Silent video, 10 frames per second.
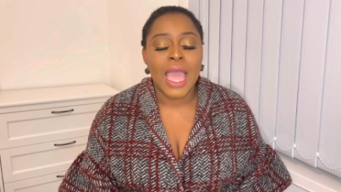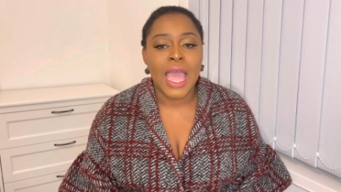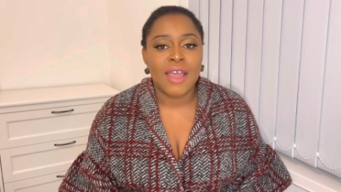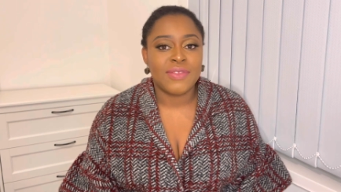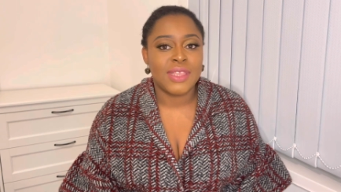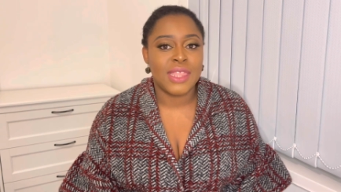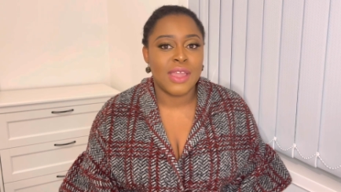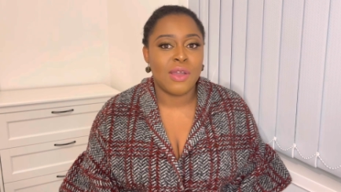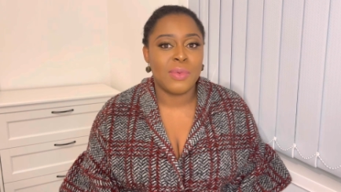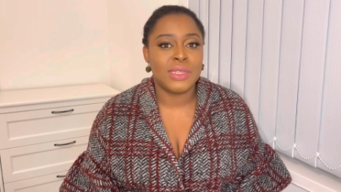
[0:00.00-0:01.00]
after
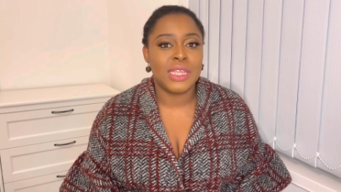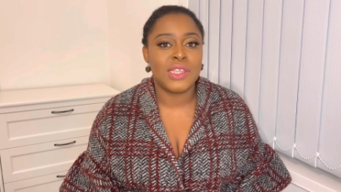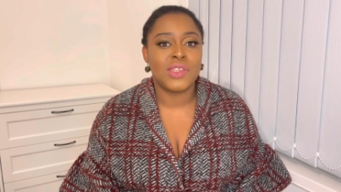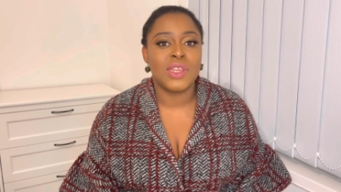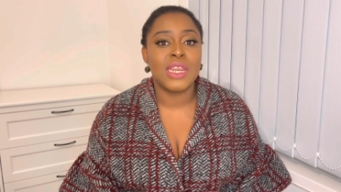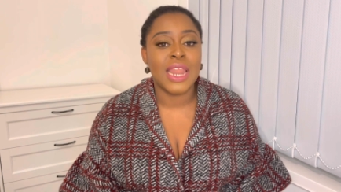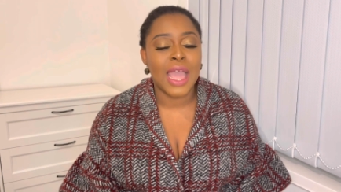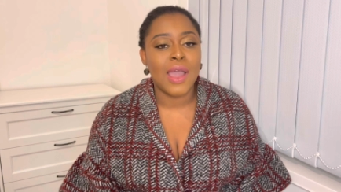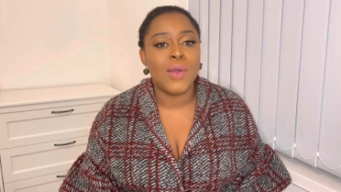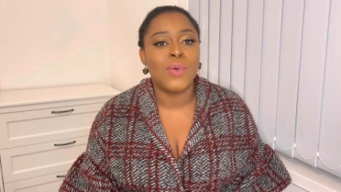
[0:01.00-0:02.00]
the accommodation,
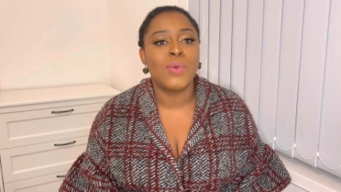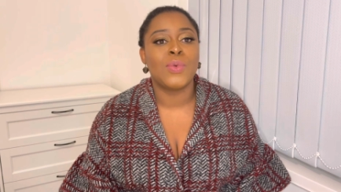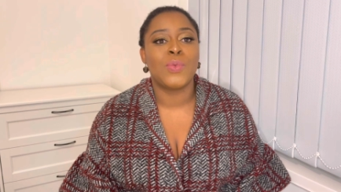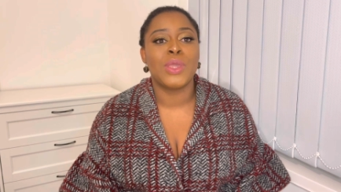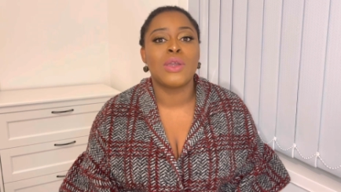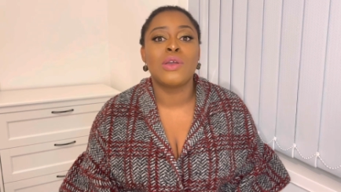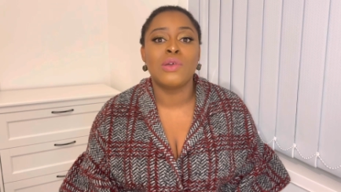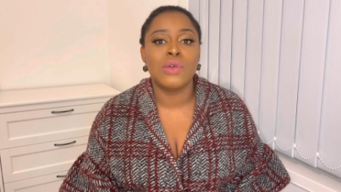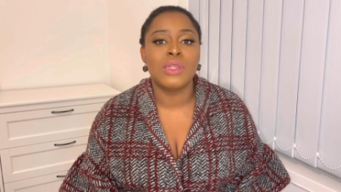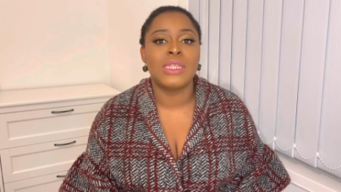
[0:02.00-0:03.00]
now we
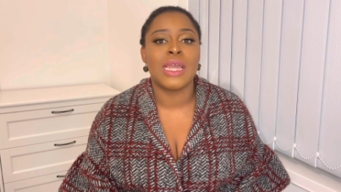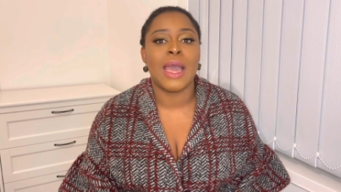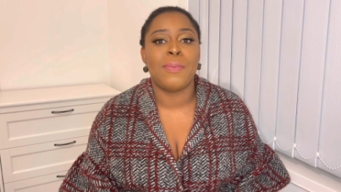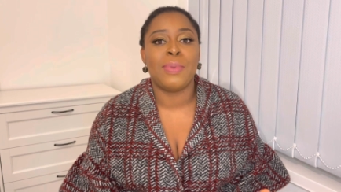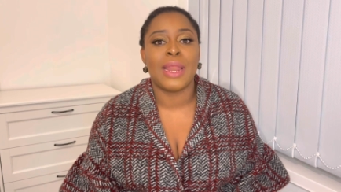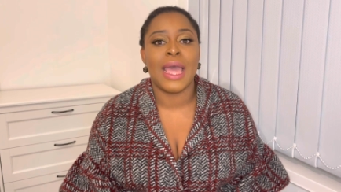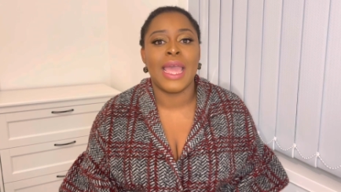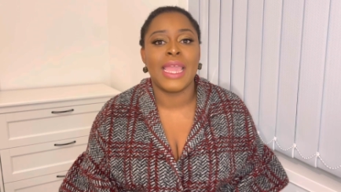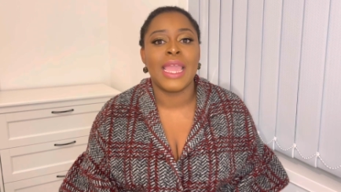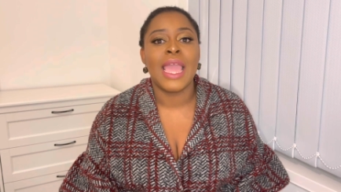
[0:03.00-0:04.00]
could
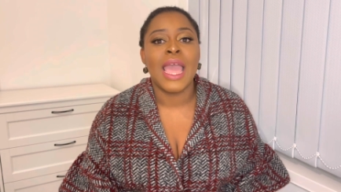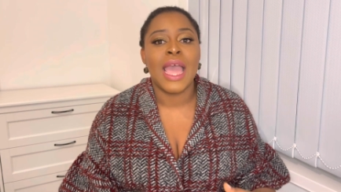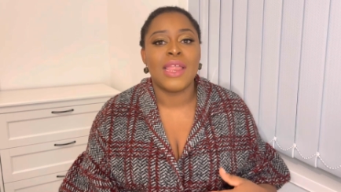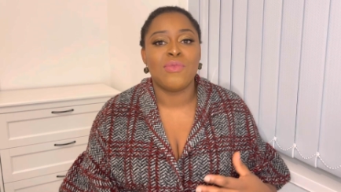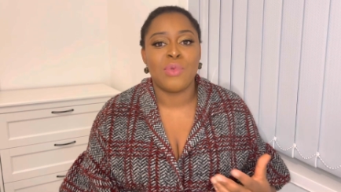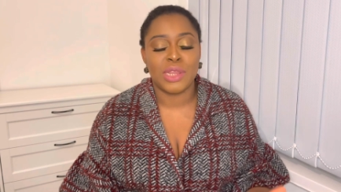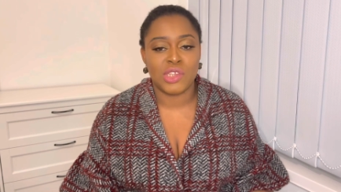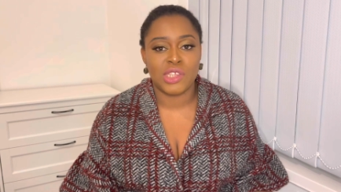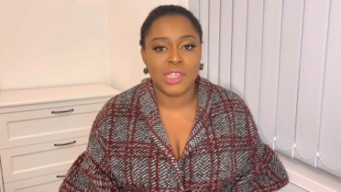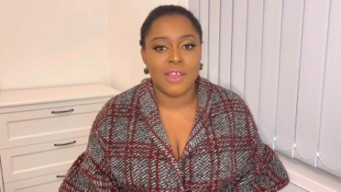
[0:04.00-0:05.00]
apply and
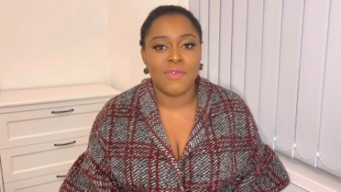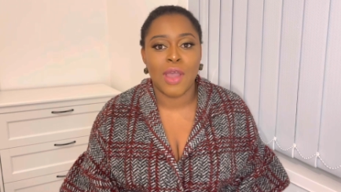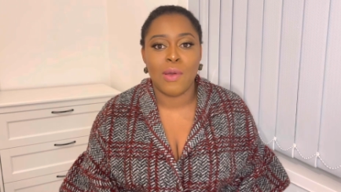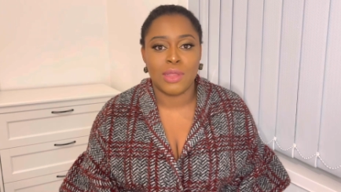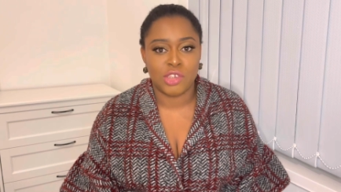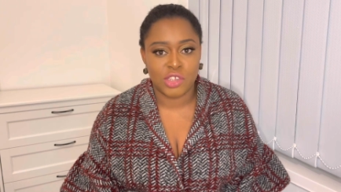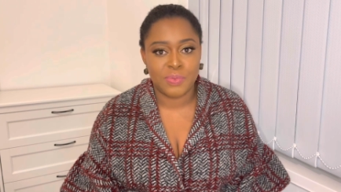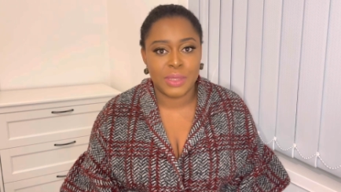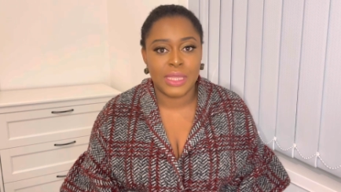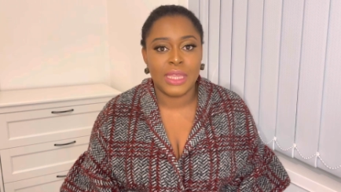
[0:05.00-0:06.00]
register for our
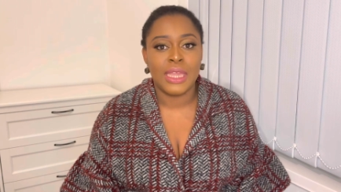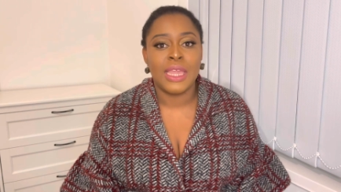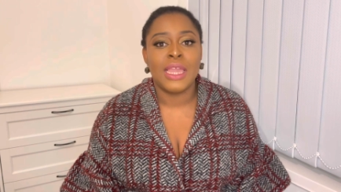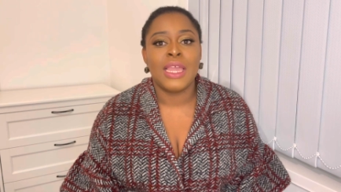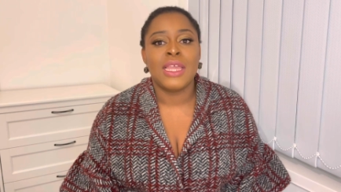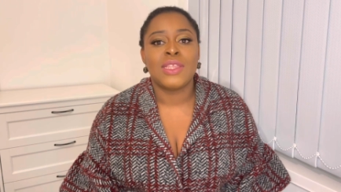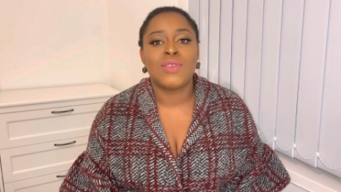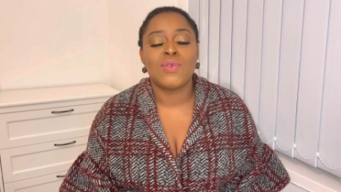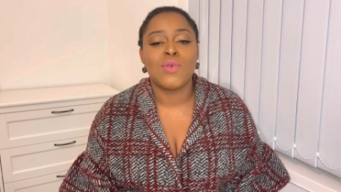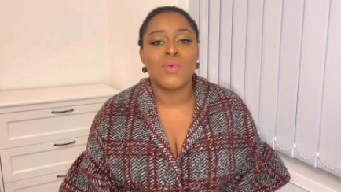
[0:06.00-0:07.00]
GP.
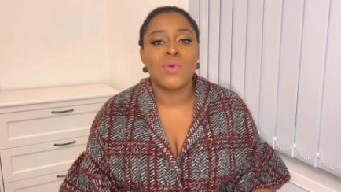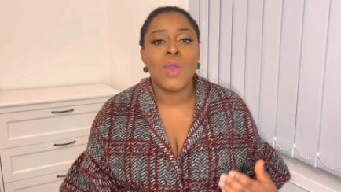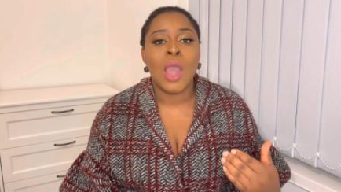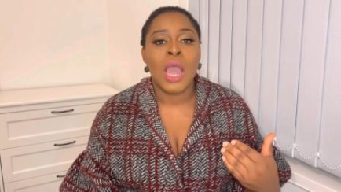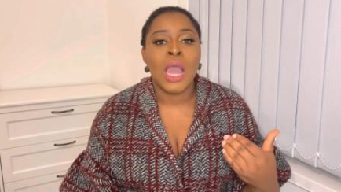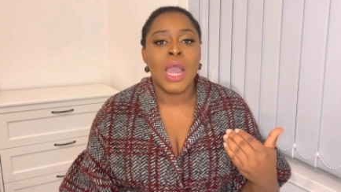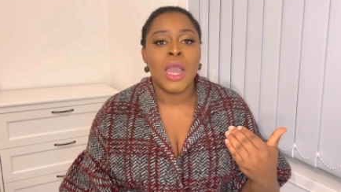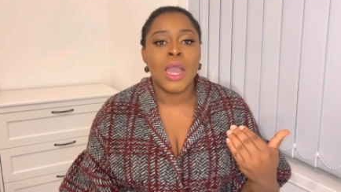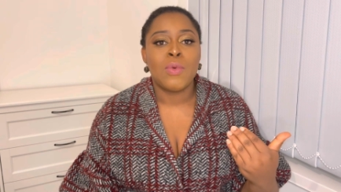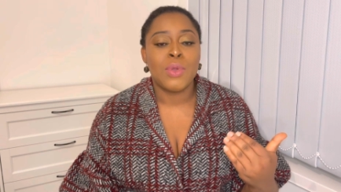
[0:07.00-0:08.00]
So
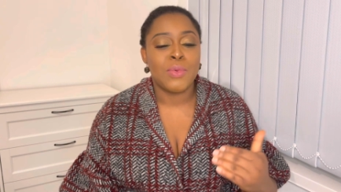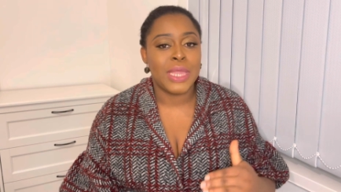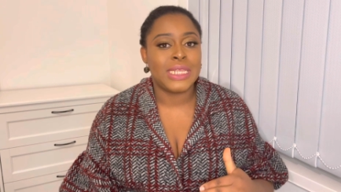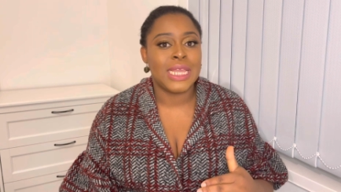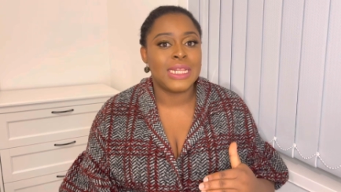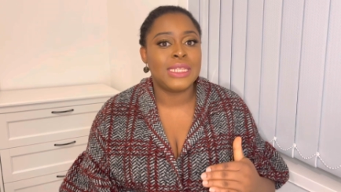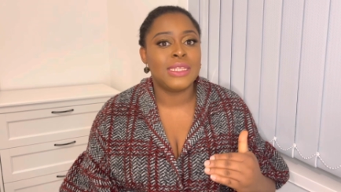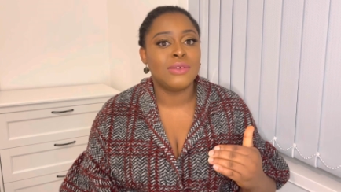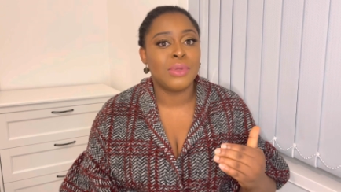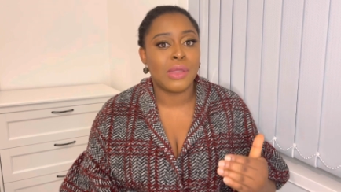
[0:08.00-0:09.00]
we waited
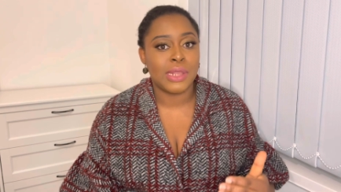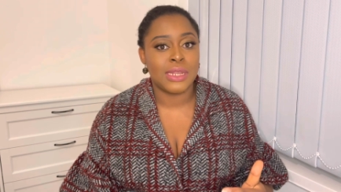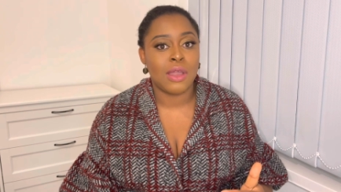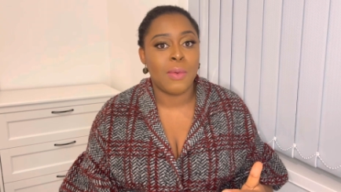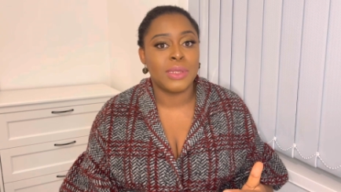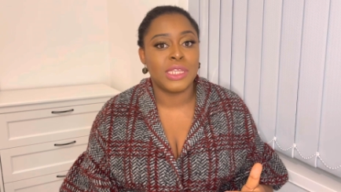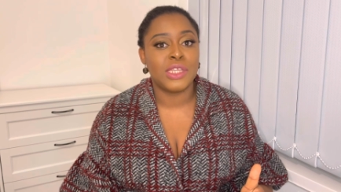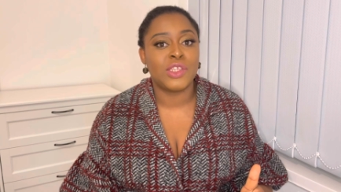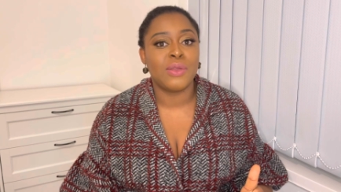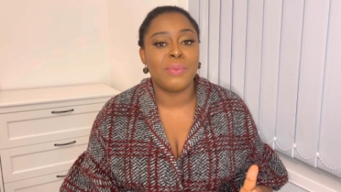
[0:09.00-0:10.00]
till we got an
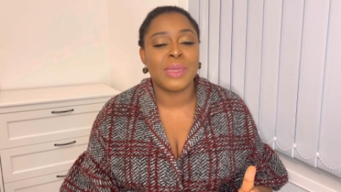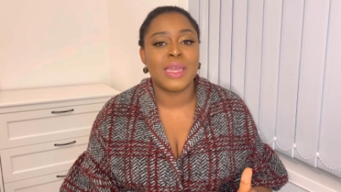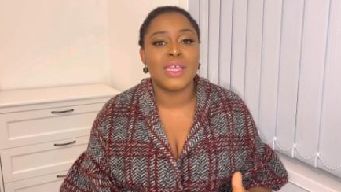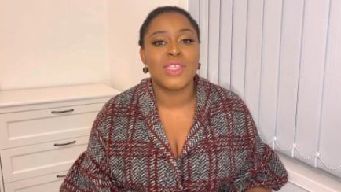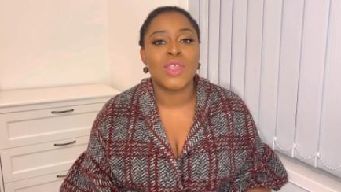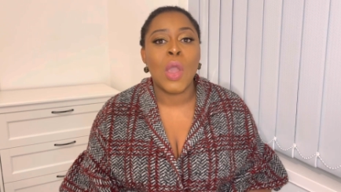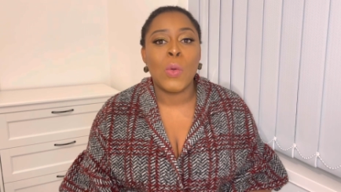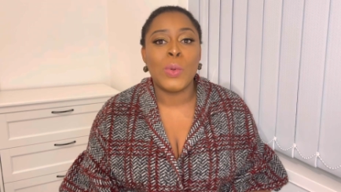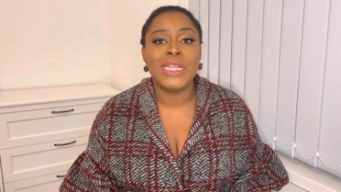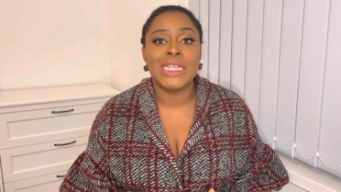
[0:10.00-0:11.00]
accommodation because
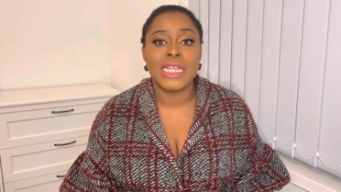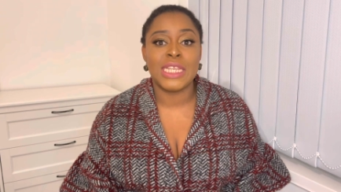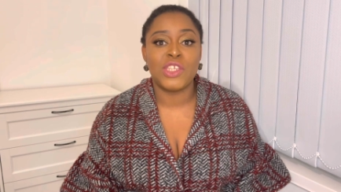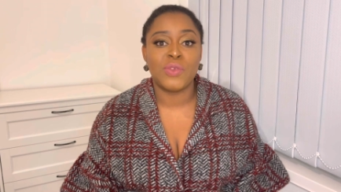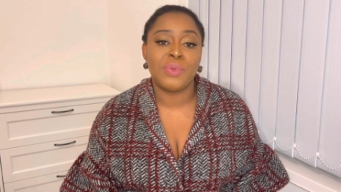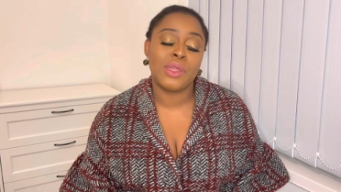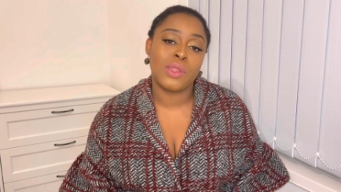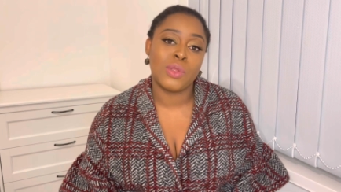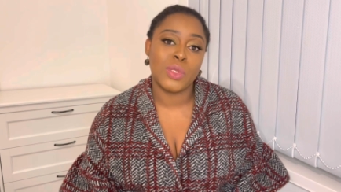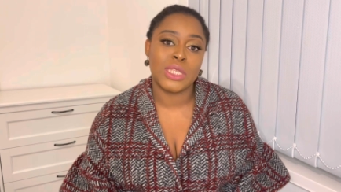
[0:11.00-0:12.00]
we needed a GP
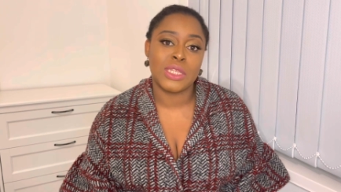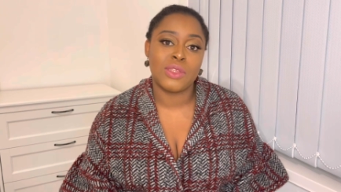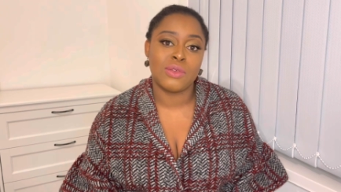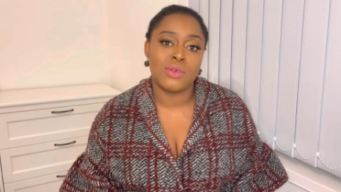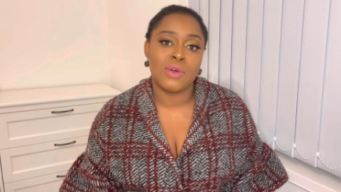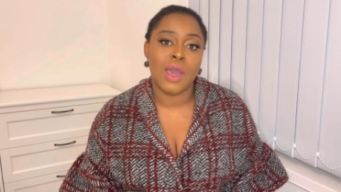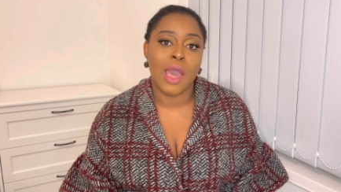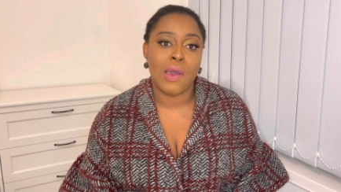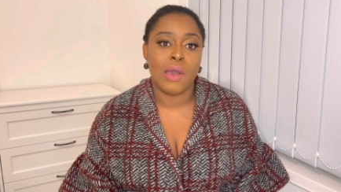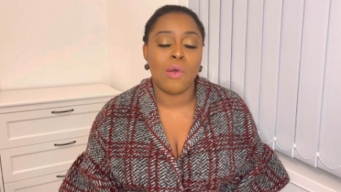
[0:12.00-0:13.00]
closer to
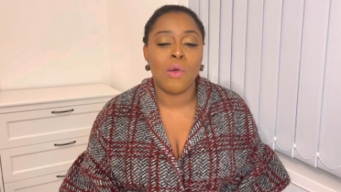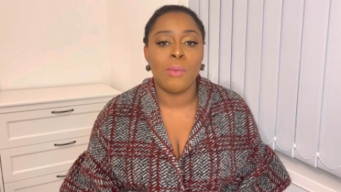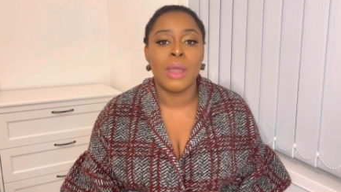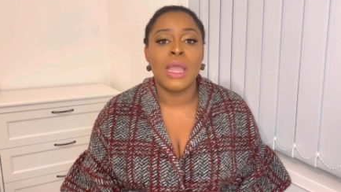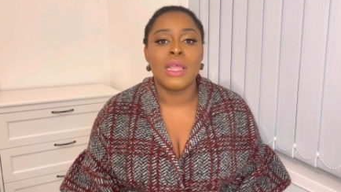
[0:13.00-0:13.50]
our home.